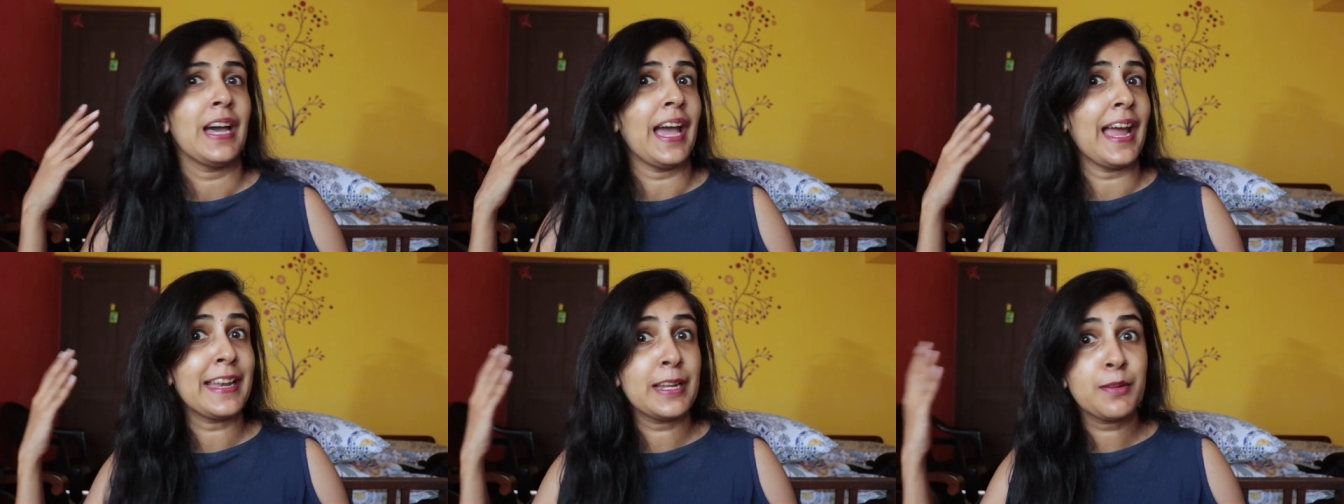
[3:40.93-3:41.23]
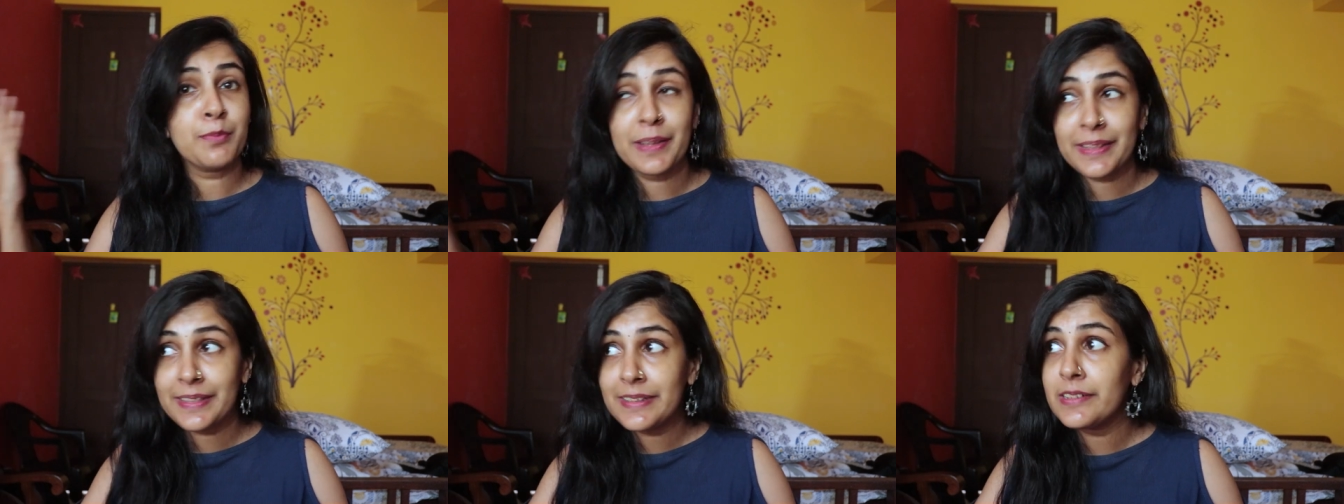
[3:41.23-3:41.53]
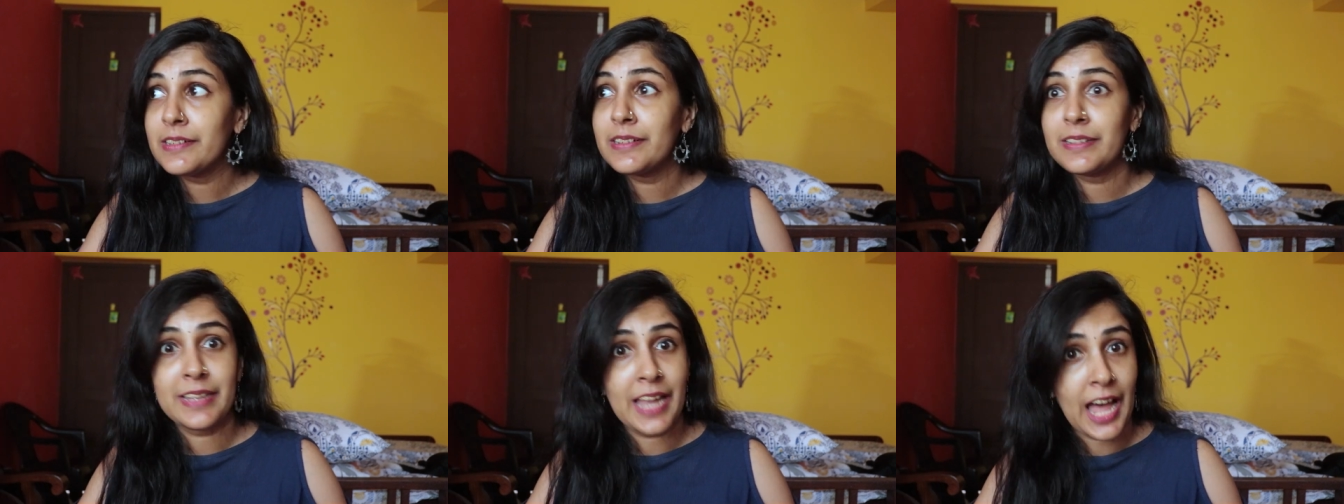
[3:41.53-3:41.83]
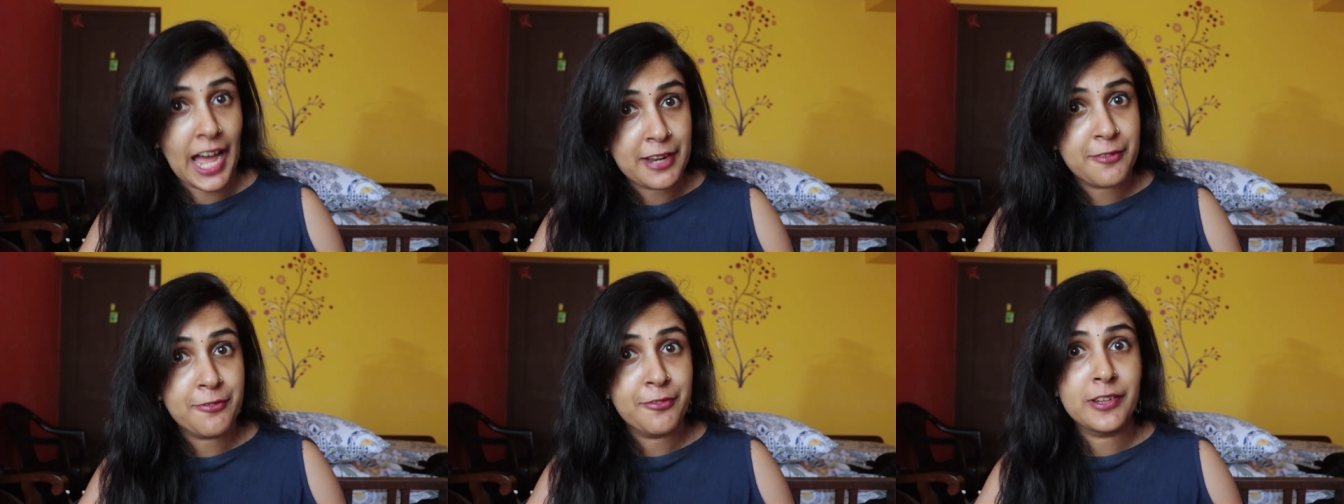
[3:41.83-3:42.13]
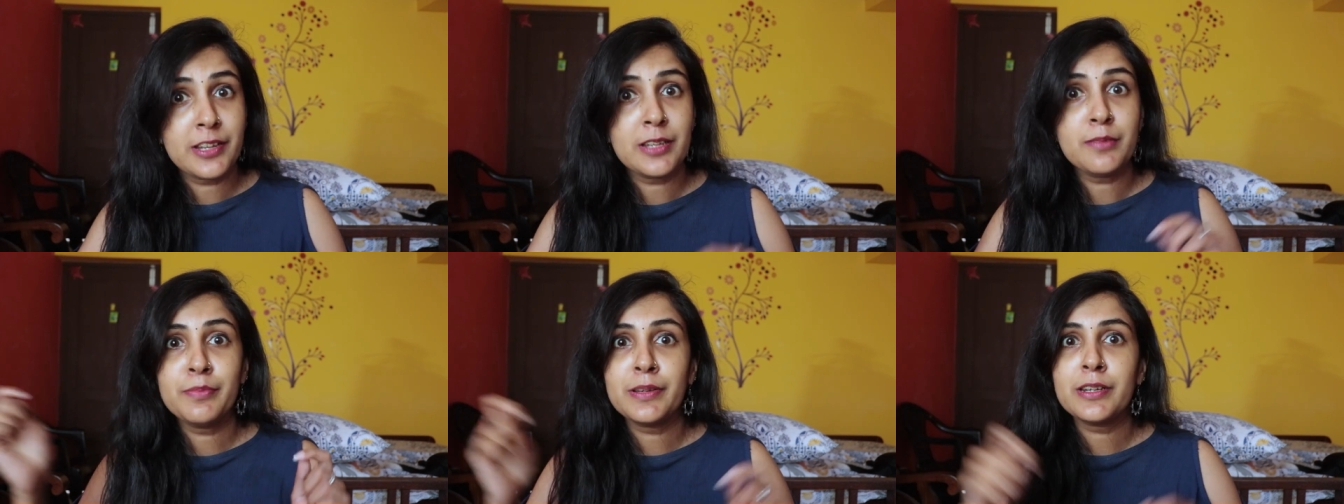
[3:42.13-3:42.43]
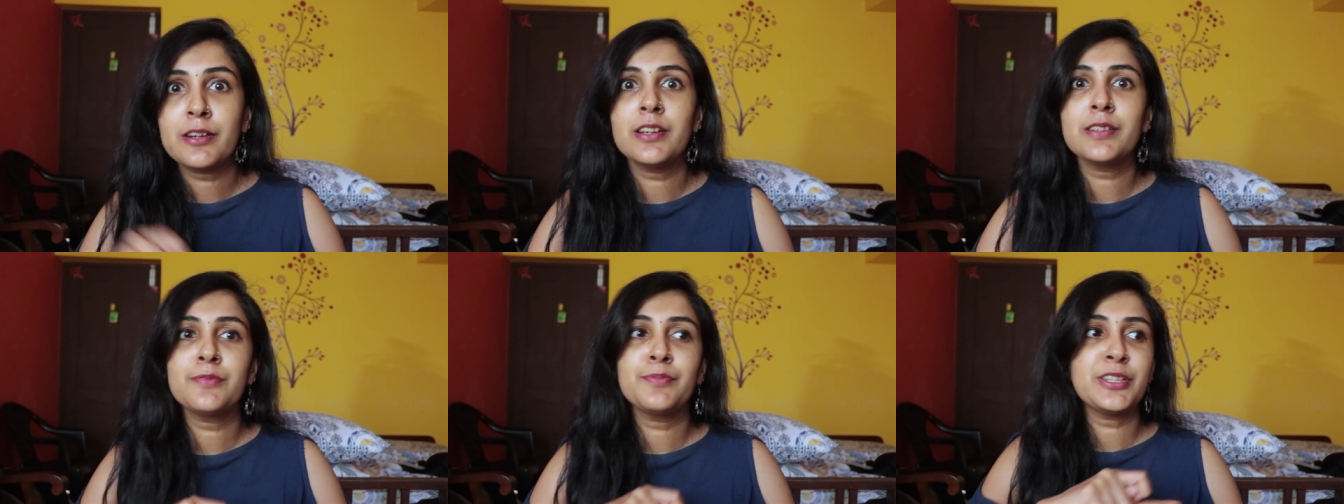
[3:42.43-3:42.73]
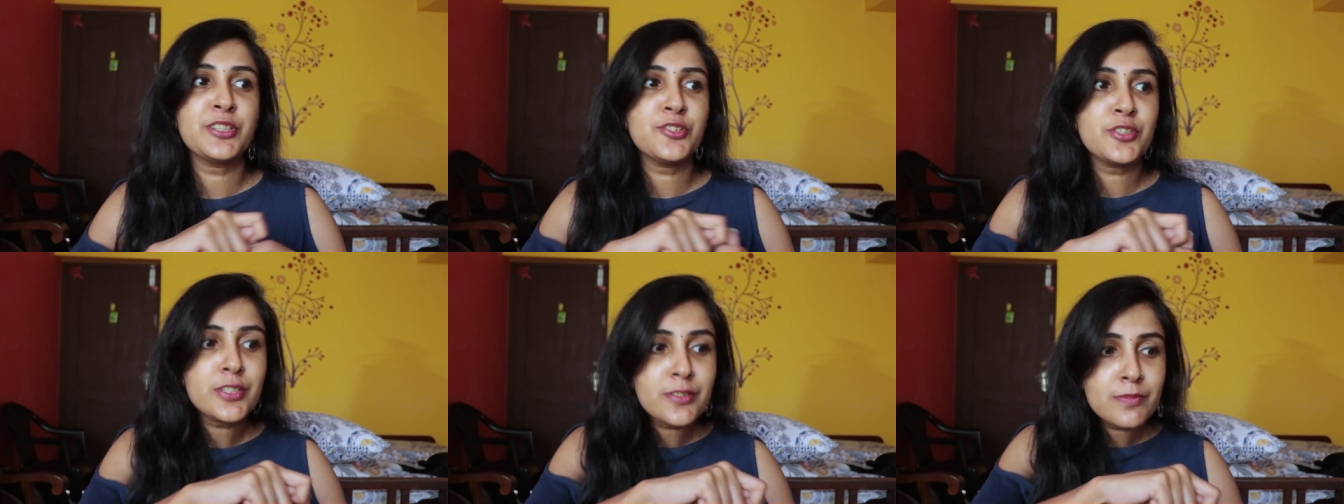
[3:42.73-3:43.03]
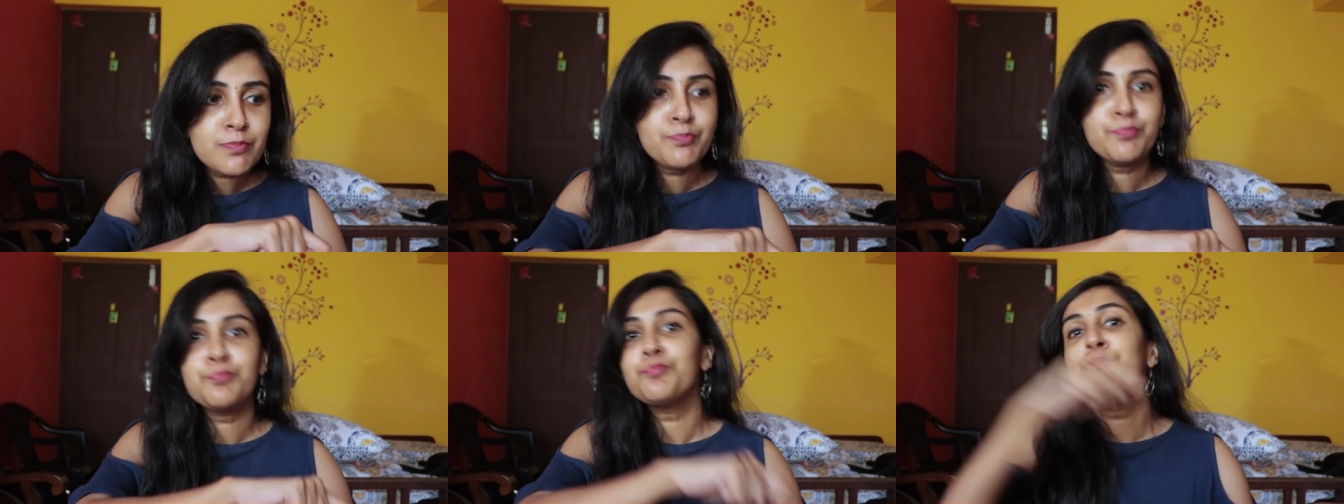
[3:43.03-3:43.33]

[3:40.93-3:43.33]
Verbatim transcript: end up at the landfill because we just